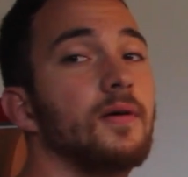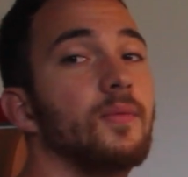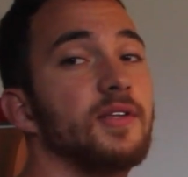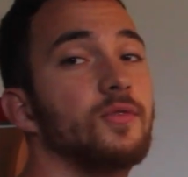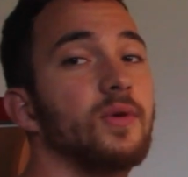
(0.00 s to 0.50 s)

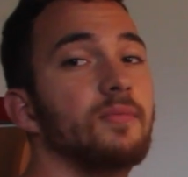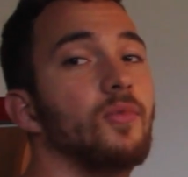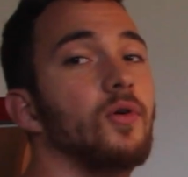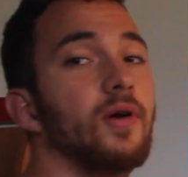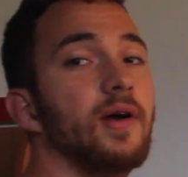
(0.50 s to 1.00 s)
when doing
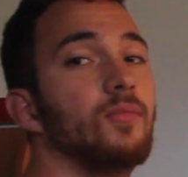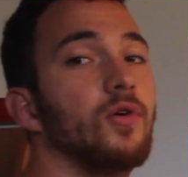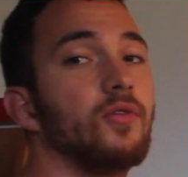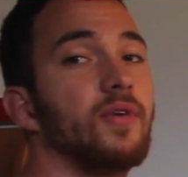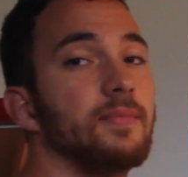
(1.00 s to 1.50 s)
more and
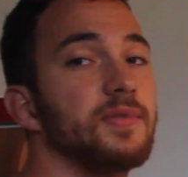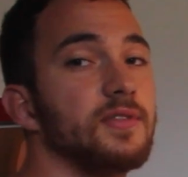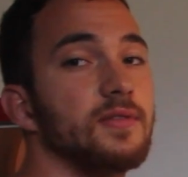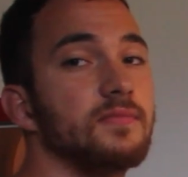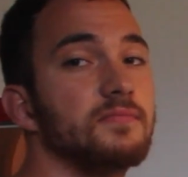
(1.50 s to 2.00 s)
more
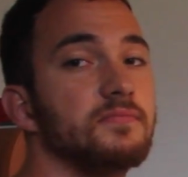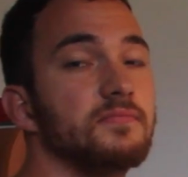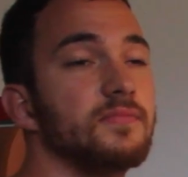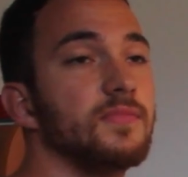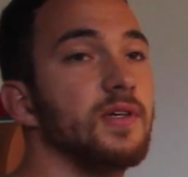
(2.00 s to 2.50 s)
reps?
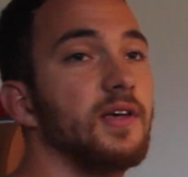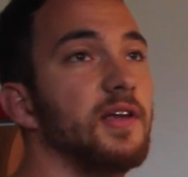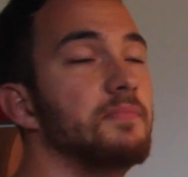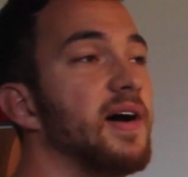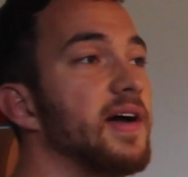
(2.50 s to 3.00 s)

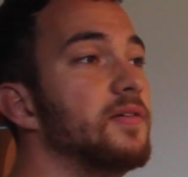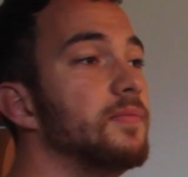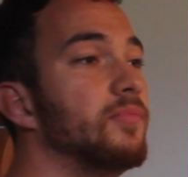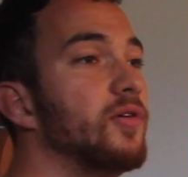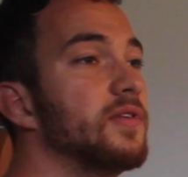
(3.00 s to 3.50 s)
In my
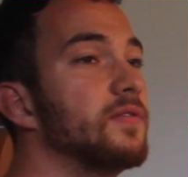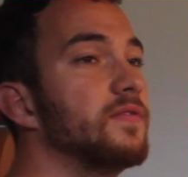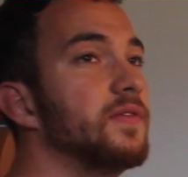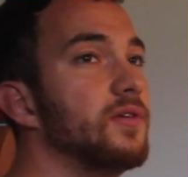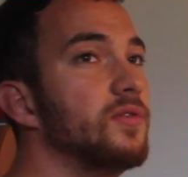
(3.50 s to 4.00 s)
point of
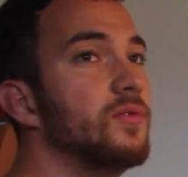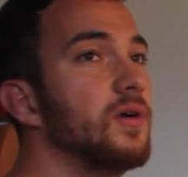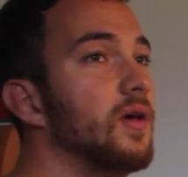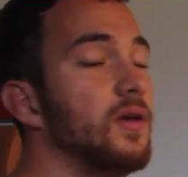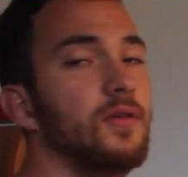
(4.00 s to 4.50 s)

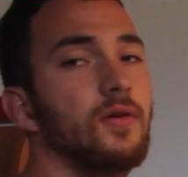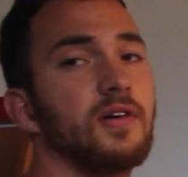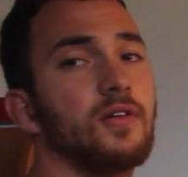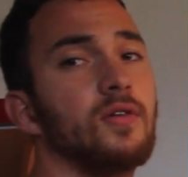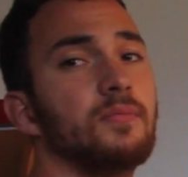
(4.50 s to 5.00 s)
view, you
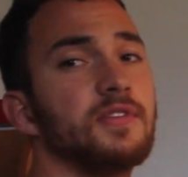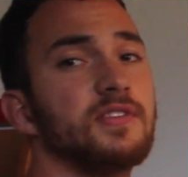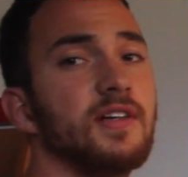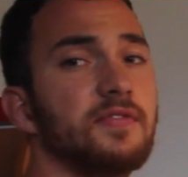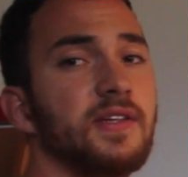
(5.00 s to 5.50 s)

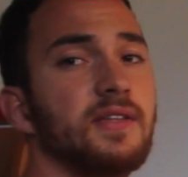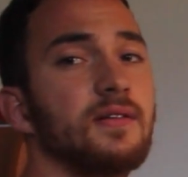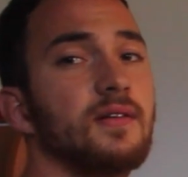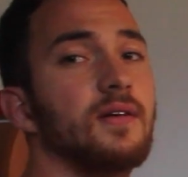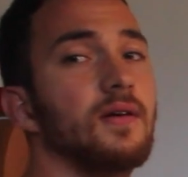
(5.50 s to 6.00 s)
accomplish
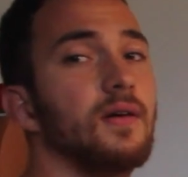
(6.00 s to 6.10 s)
nothing.